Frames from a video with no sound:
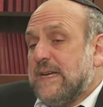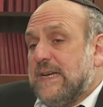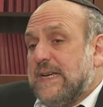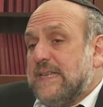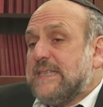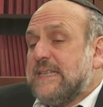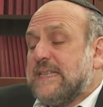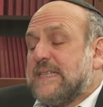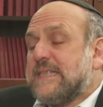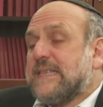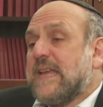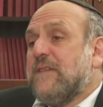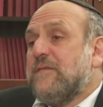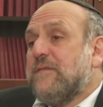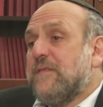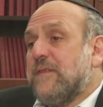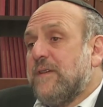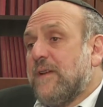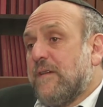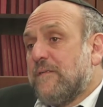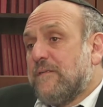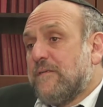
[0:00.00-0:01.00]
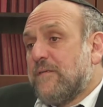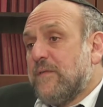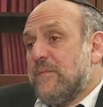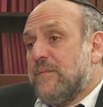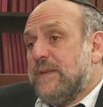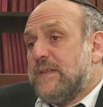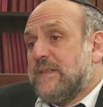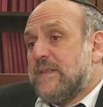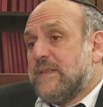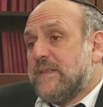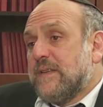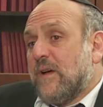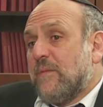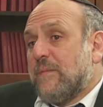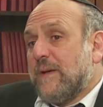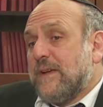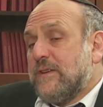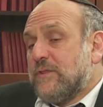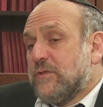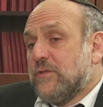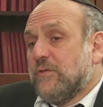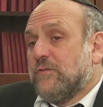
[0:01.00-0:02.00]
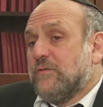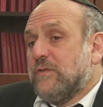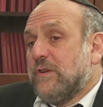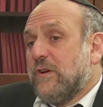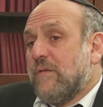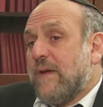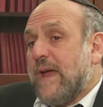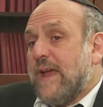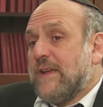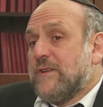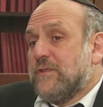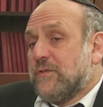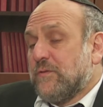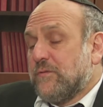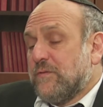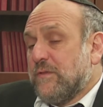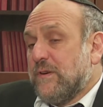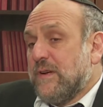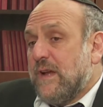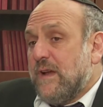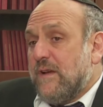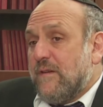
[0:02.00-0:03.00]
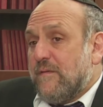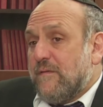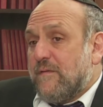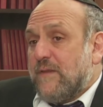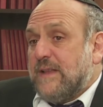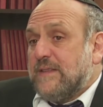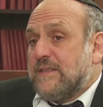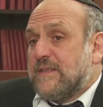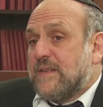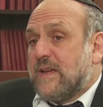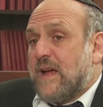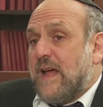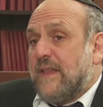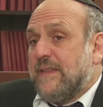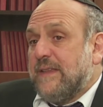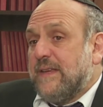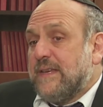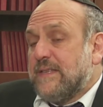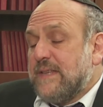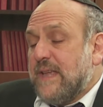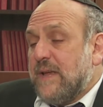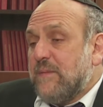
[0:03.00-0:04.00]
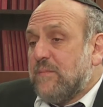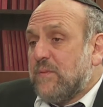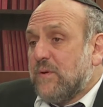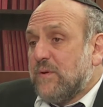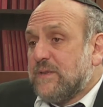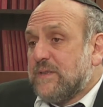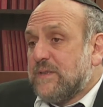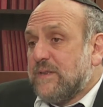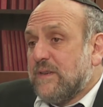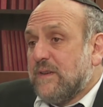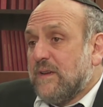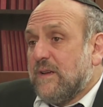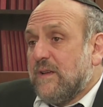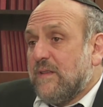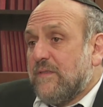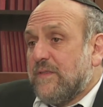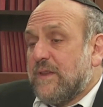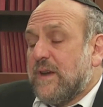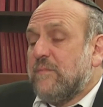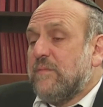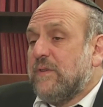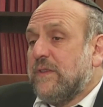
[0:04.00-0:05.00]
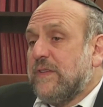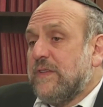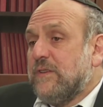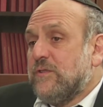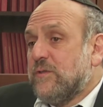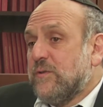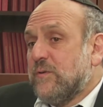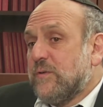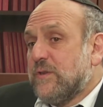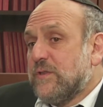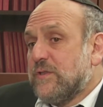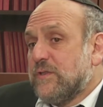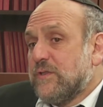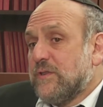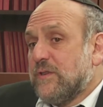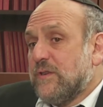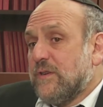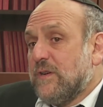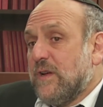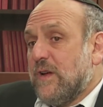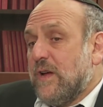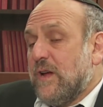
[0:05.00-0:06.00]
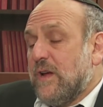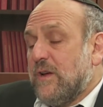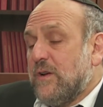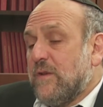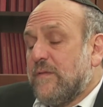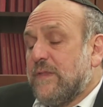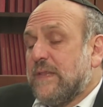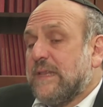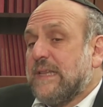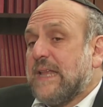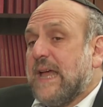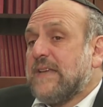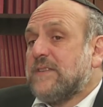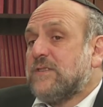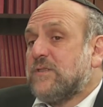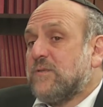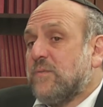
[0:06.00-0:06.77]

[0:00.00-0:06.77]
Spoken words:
is it safe enough for me to tell my children, grandchildren, friends, colleagues, neighbors that I'm really Jewish? And over the last